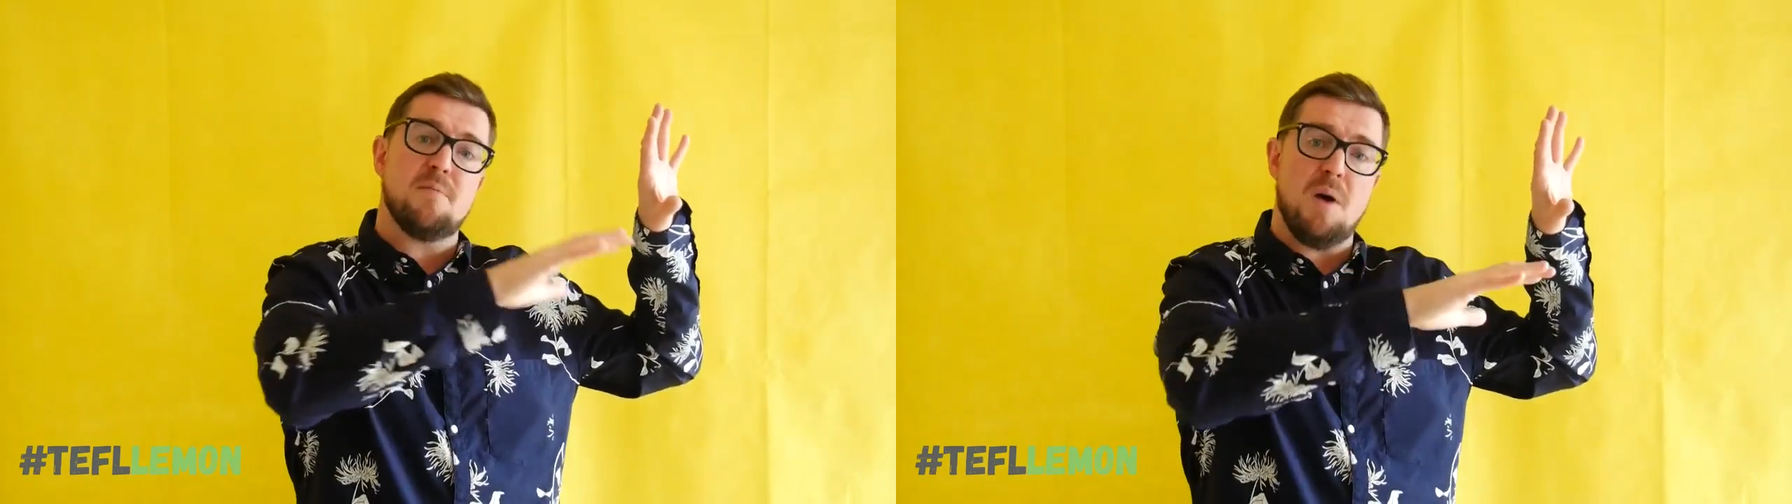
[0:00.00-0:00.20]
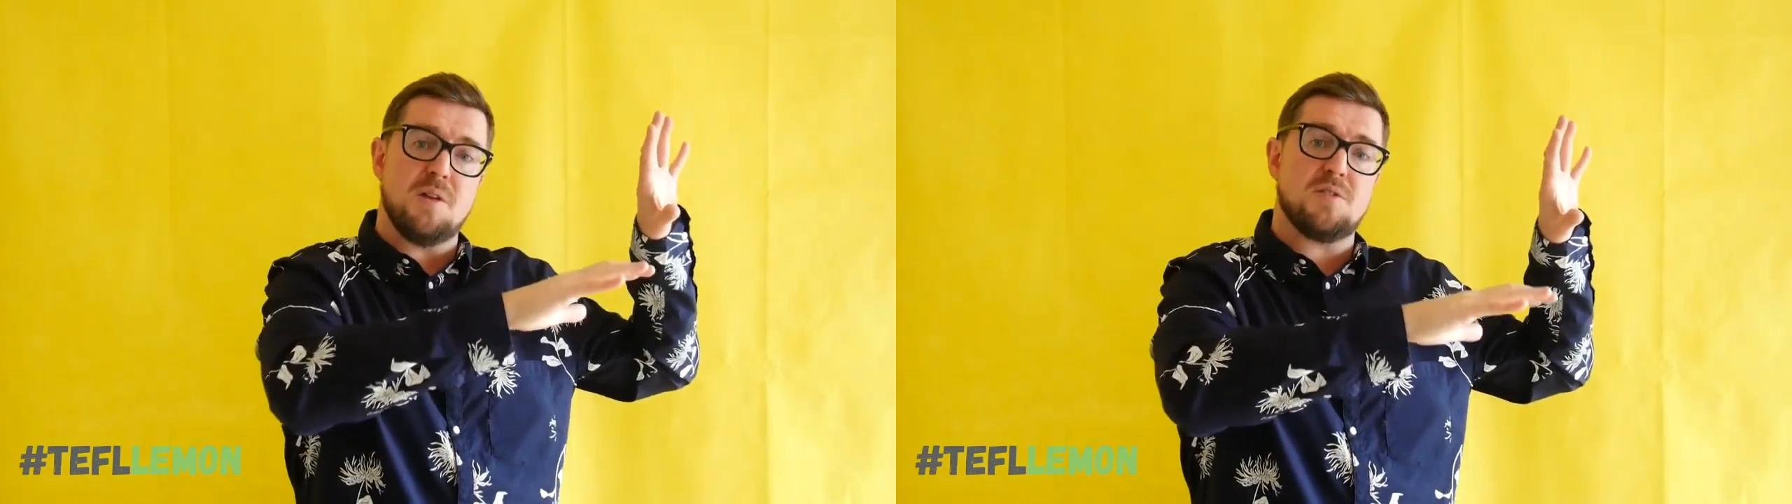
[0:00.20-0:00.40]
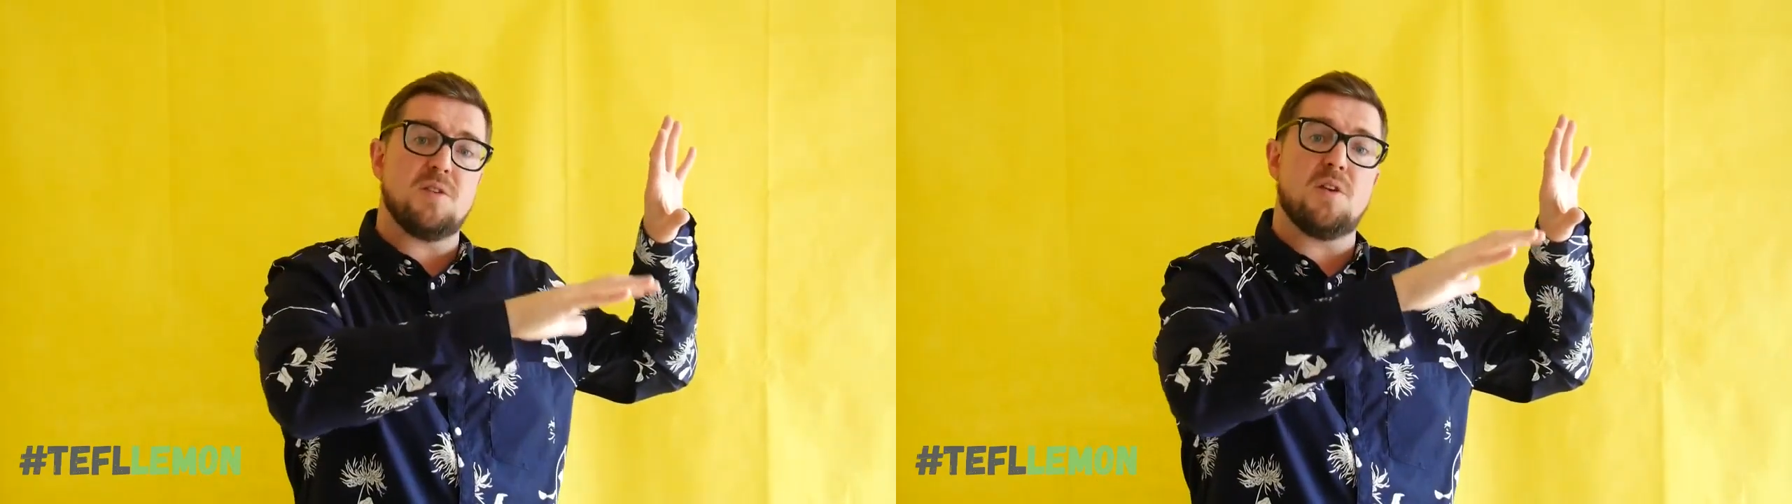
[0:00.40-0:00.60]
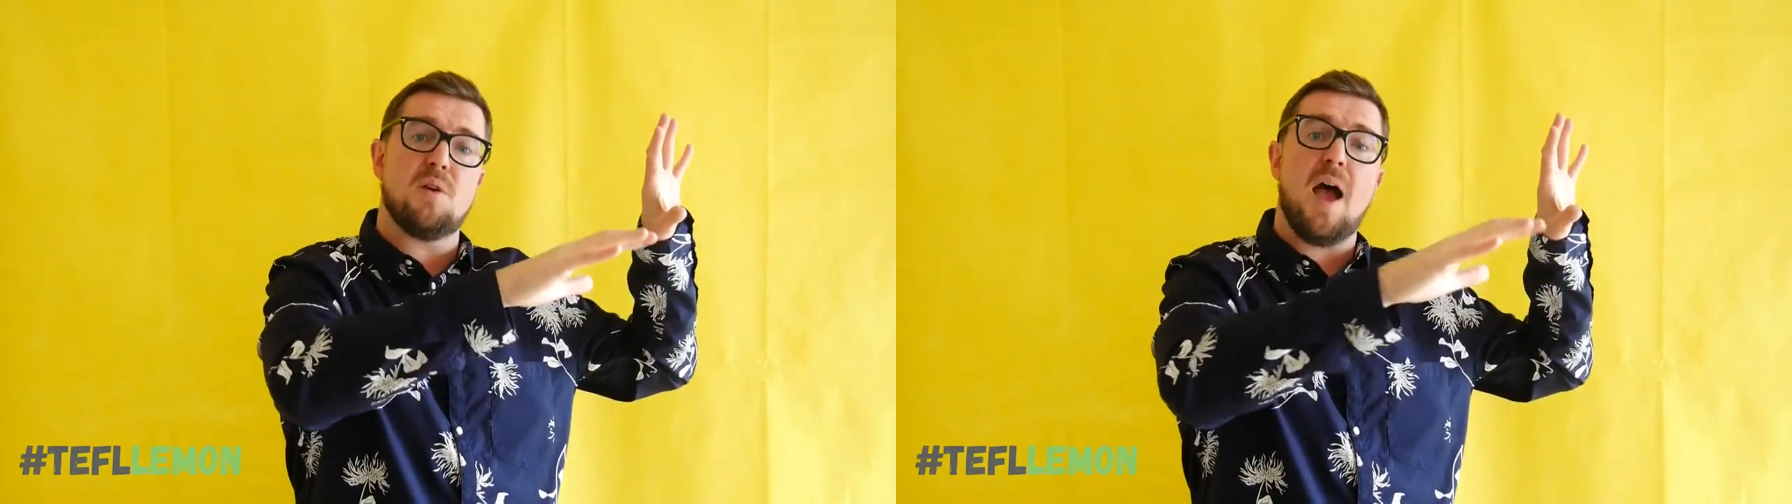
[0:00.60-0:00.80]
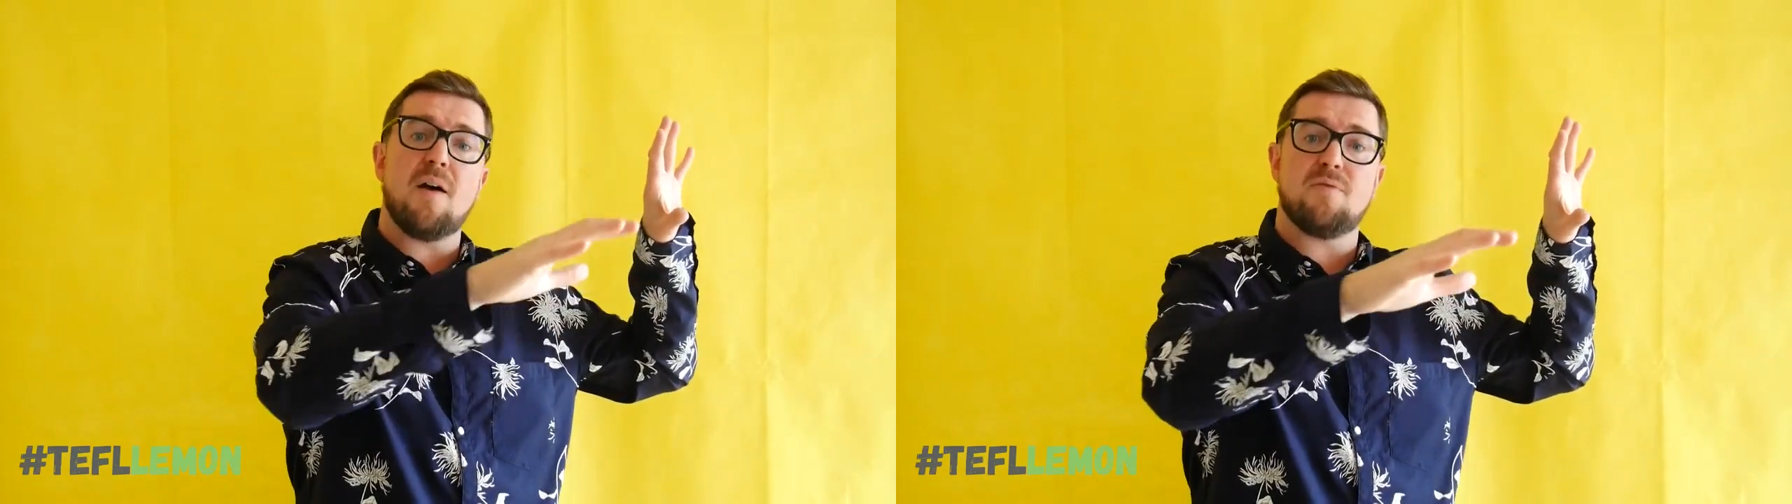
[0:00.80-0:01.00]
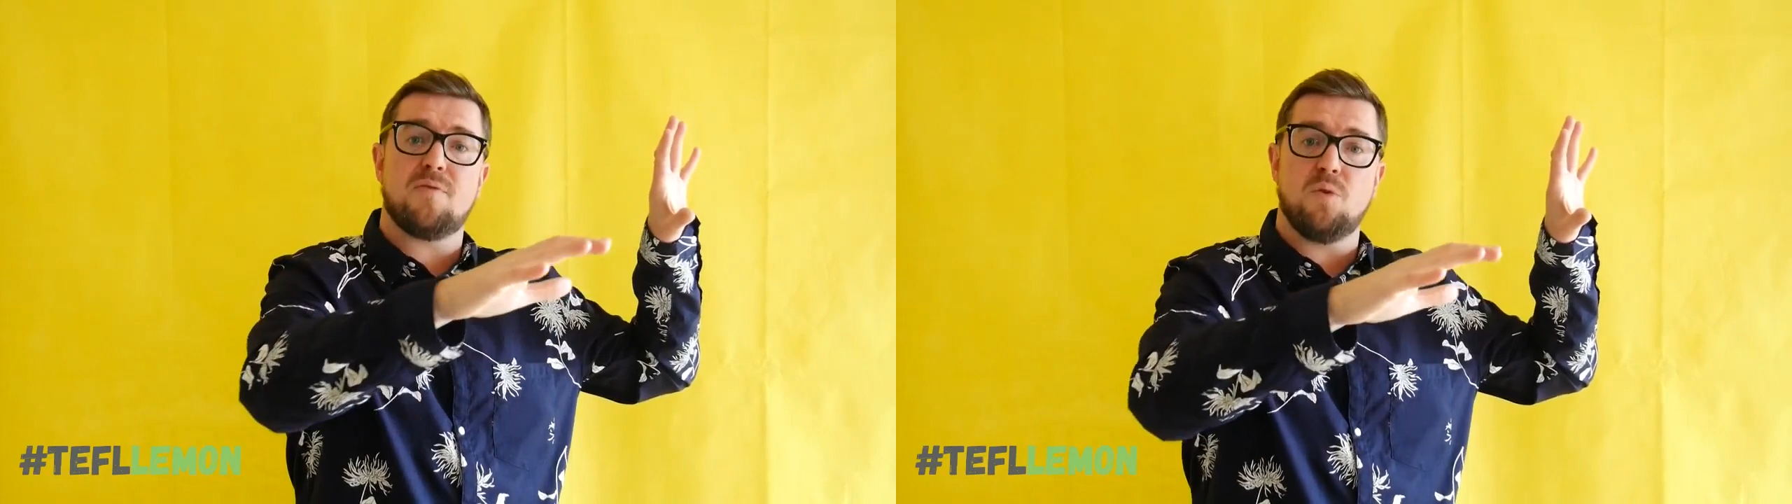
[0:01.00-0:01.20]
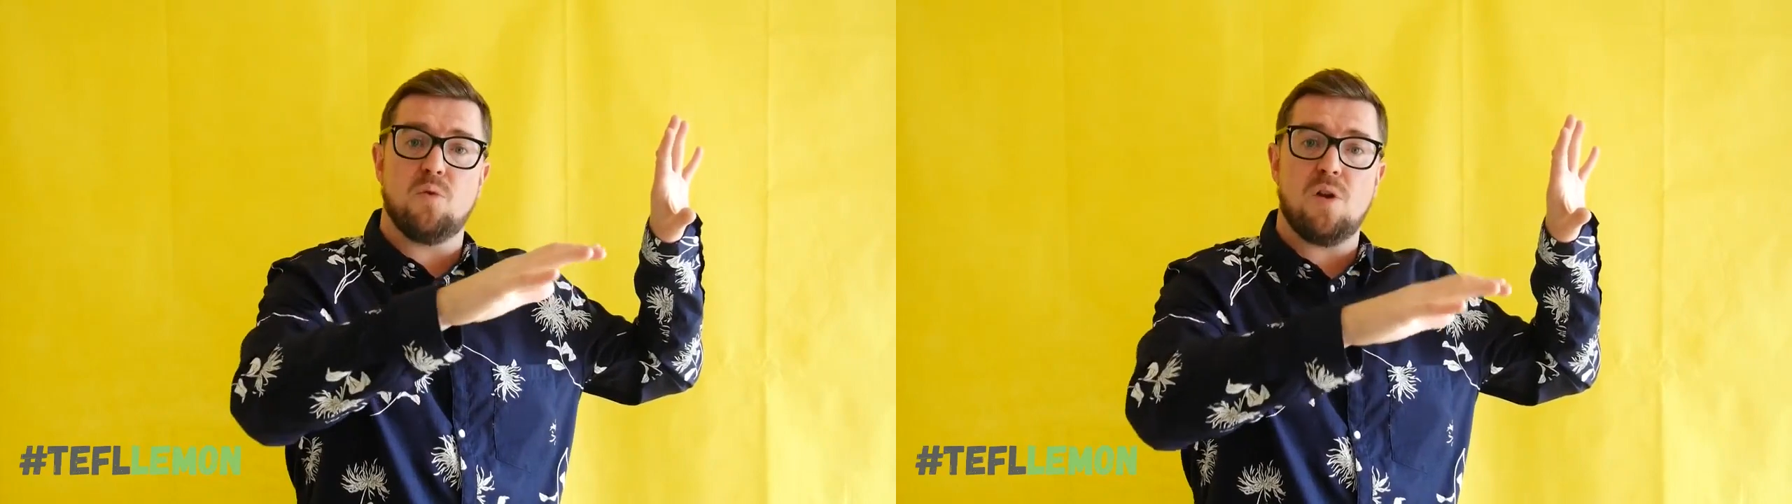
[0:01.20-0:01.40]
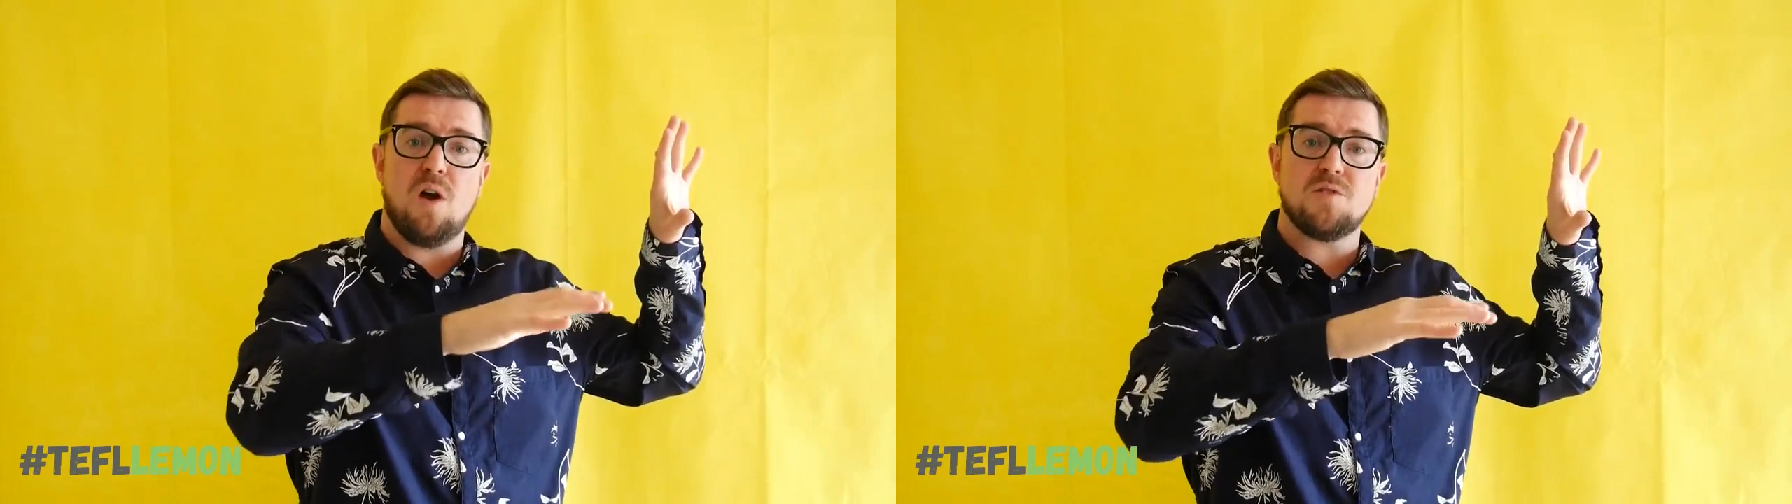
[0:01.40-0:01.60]
months that you have your
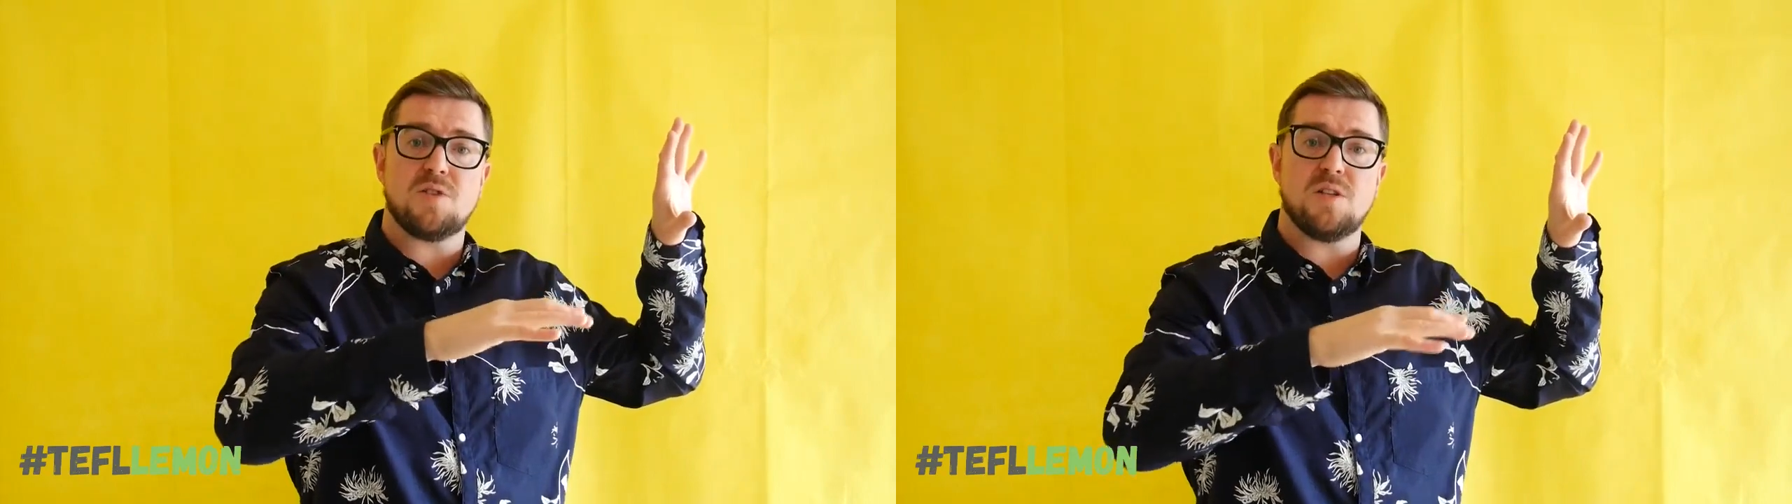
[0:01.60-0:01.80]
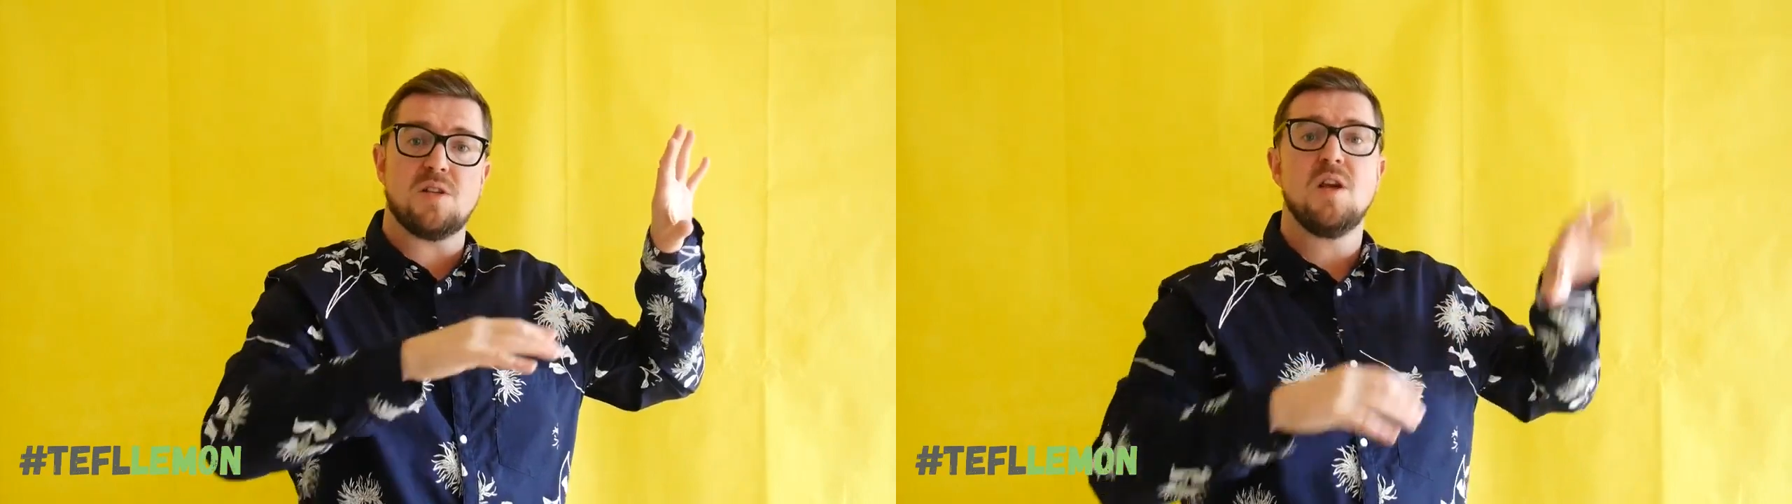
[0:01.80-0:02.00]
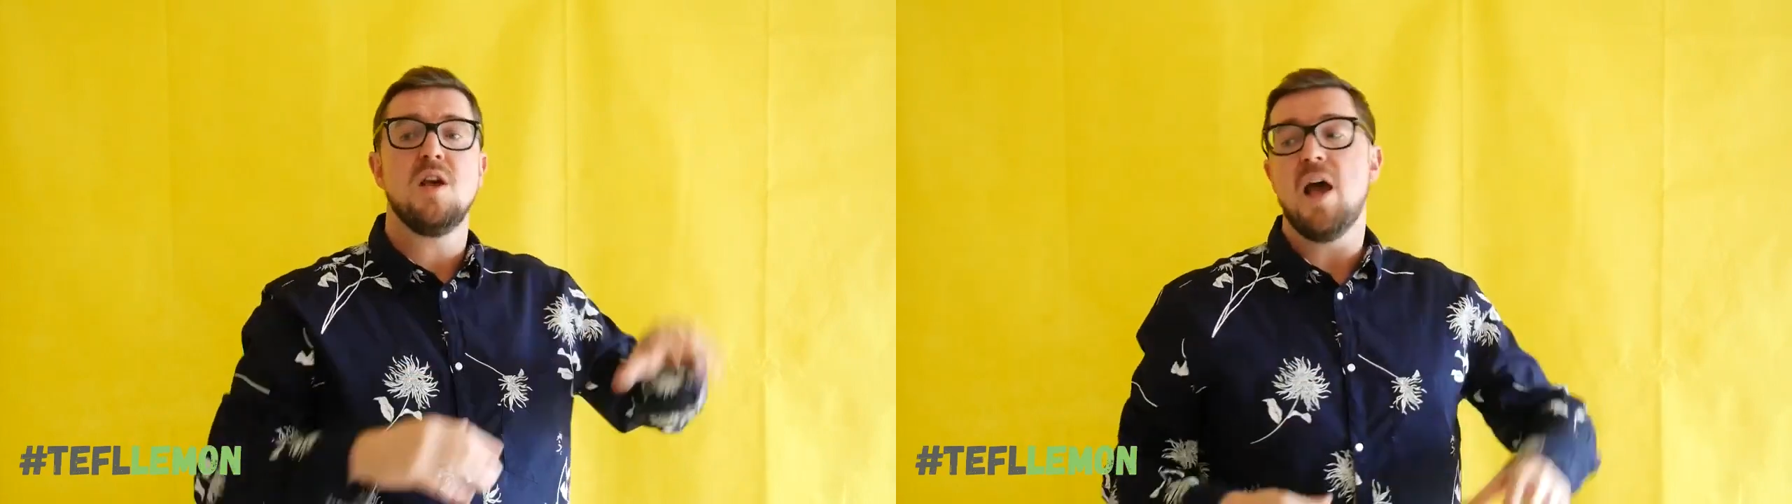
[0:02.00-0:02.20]
classes,